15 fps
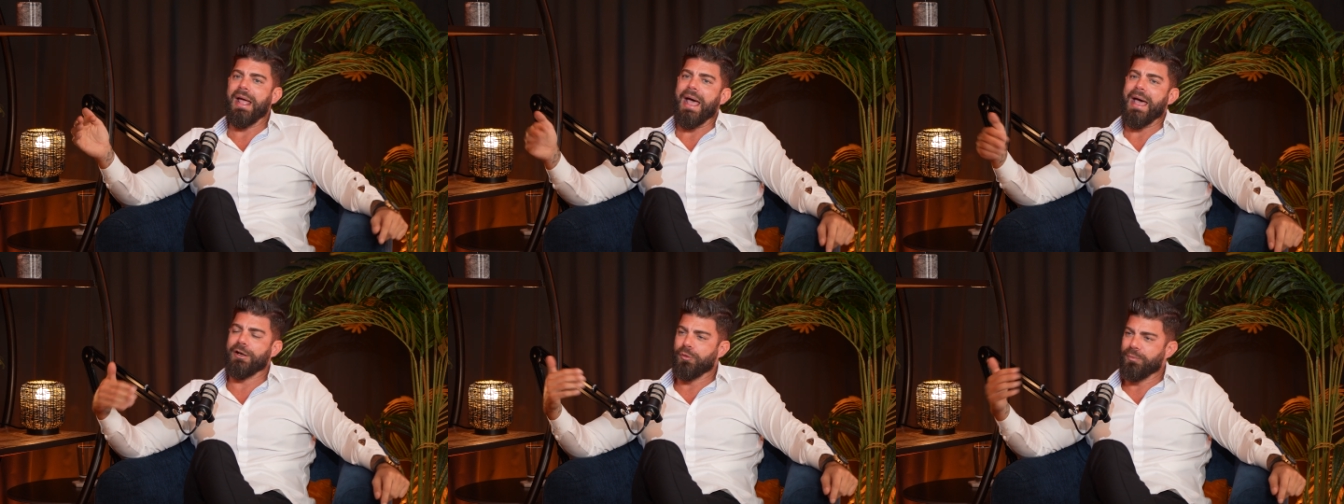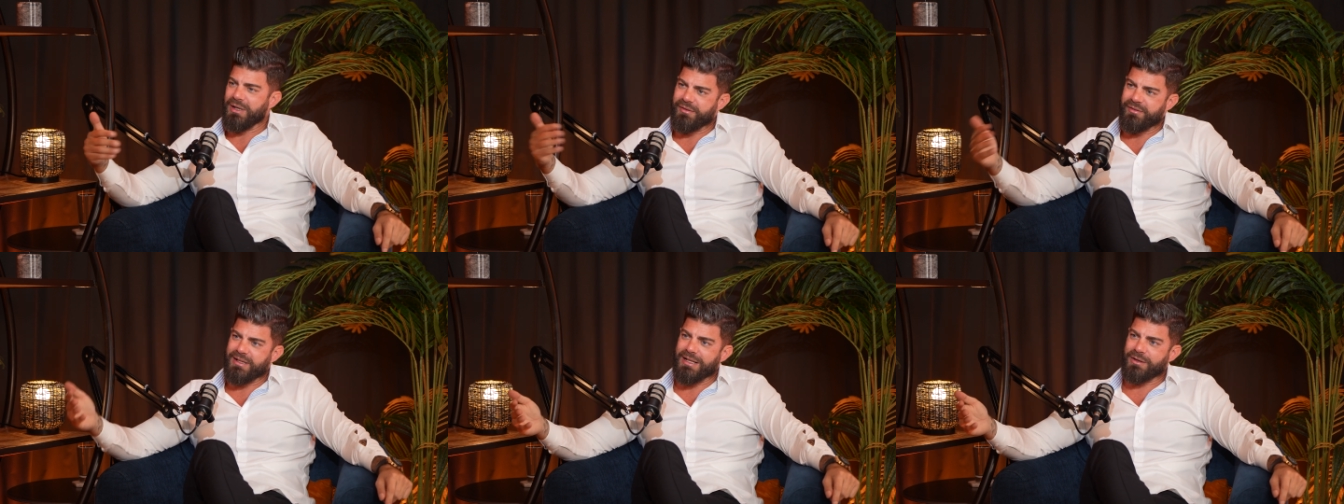I don't
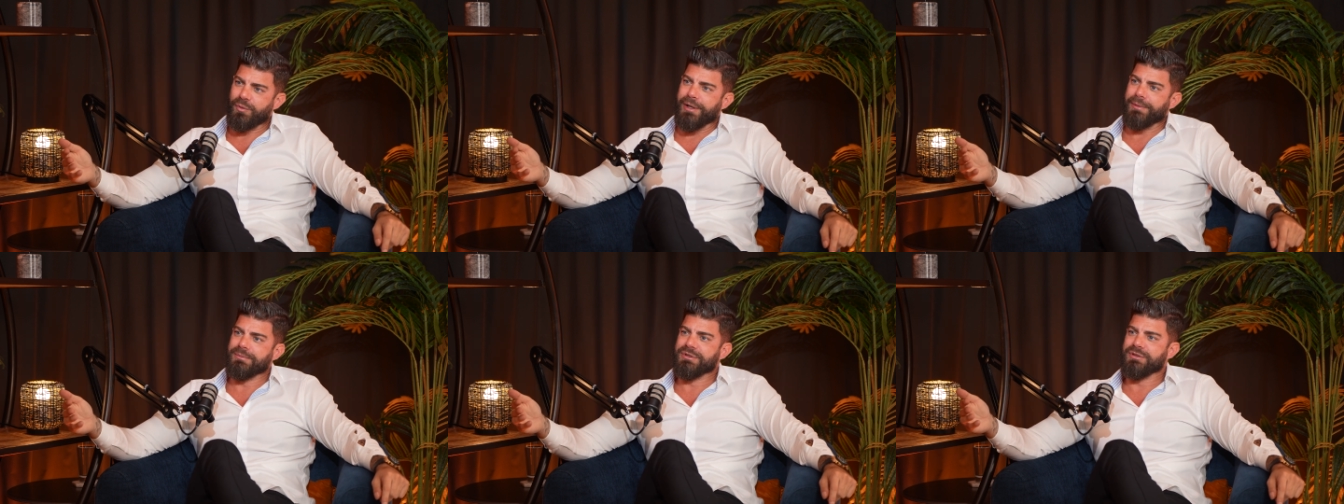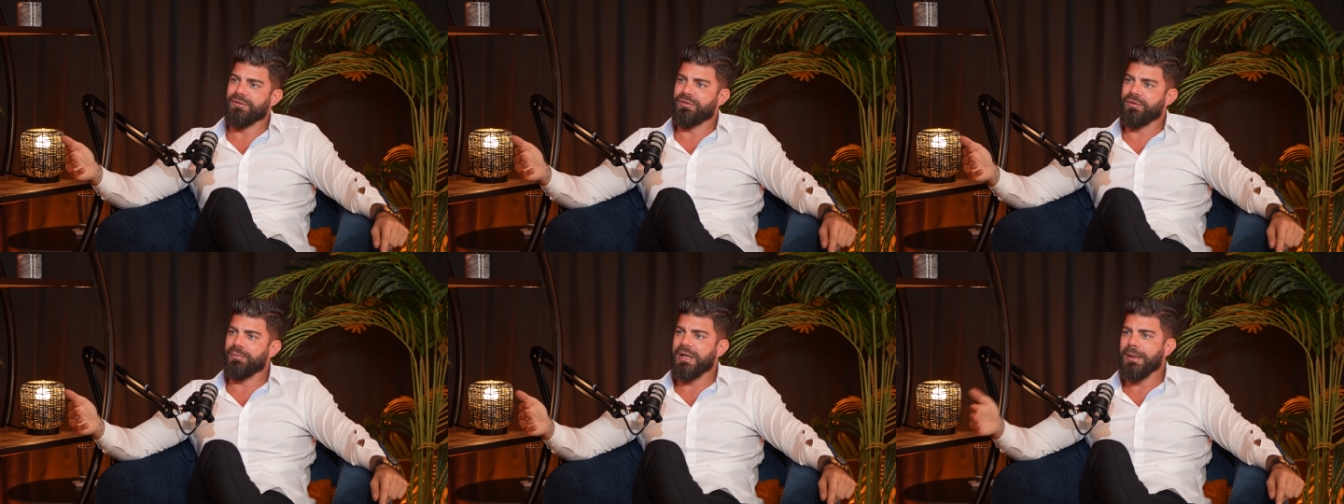believe in that way. So
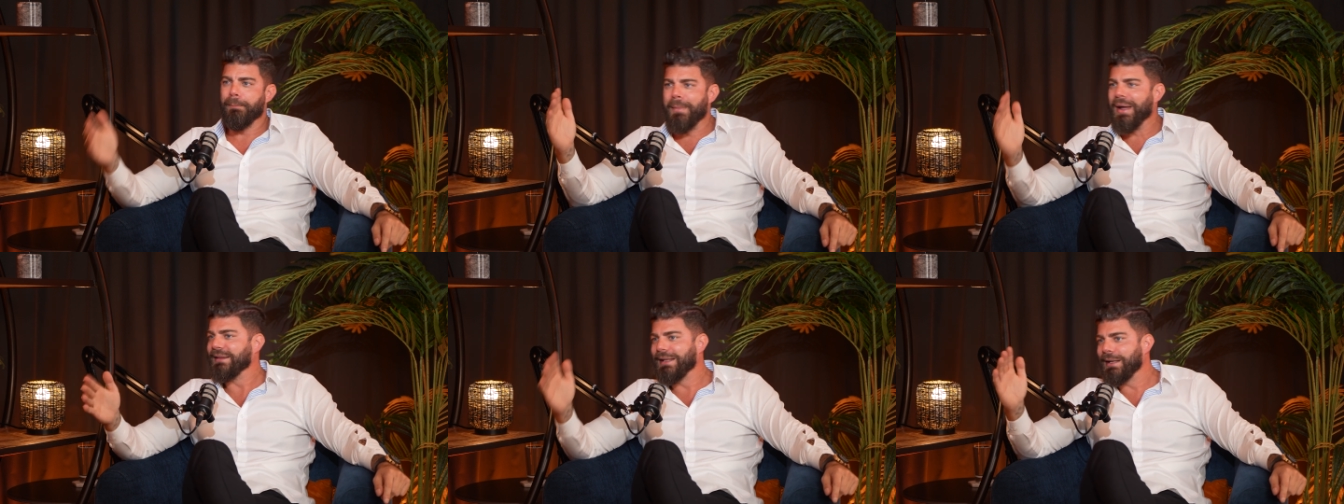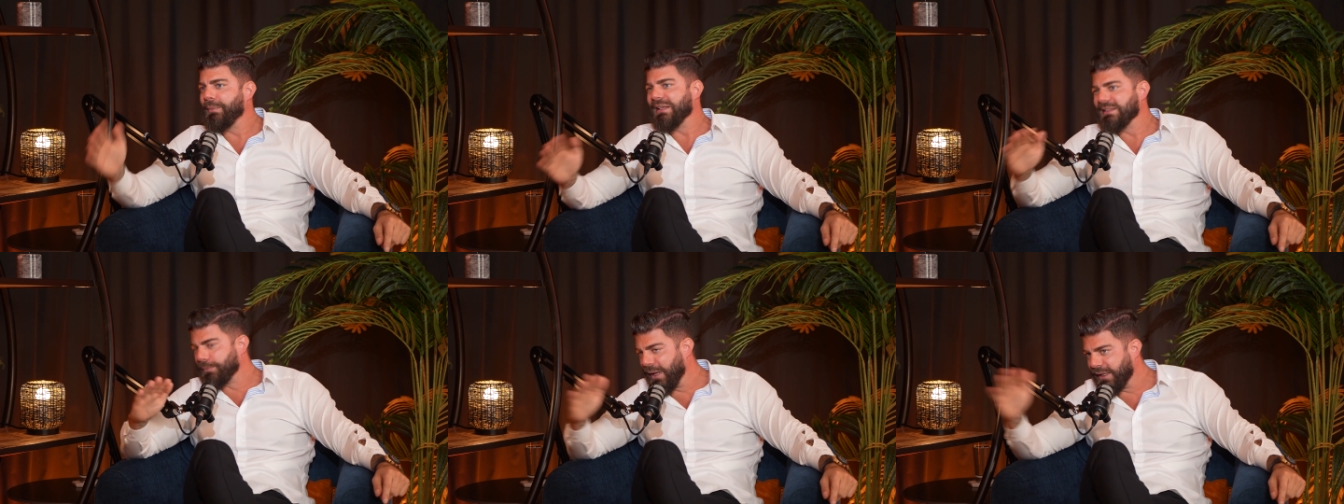for me, Monday
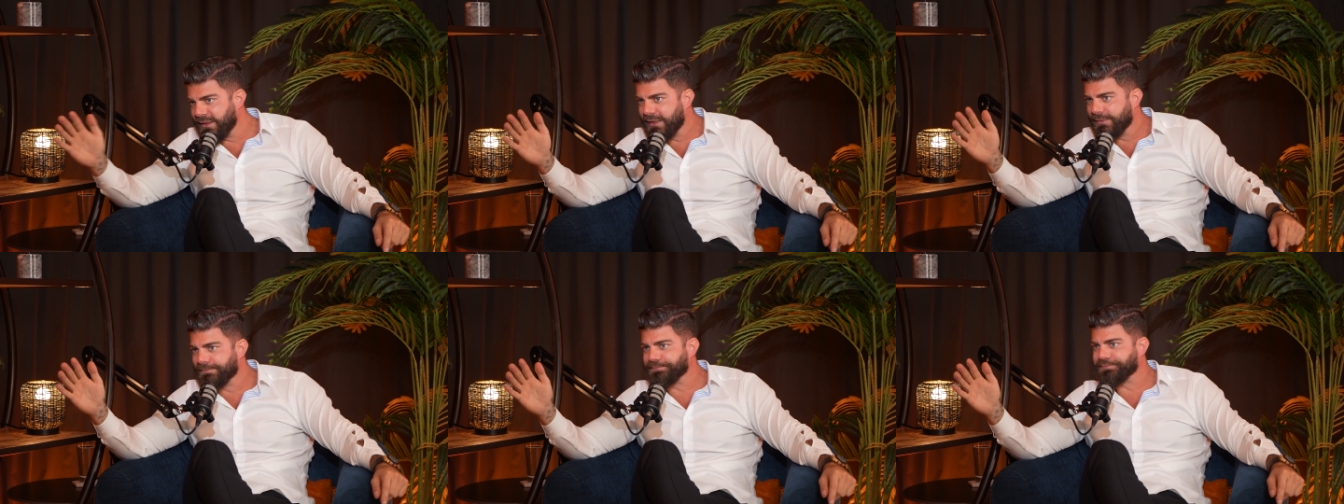means Monday.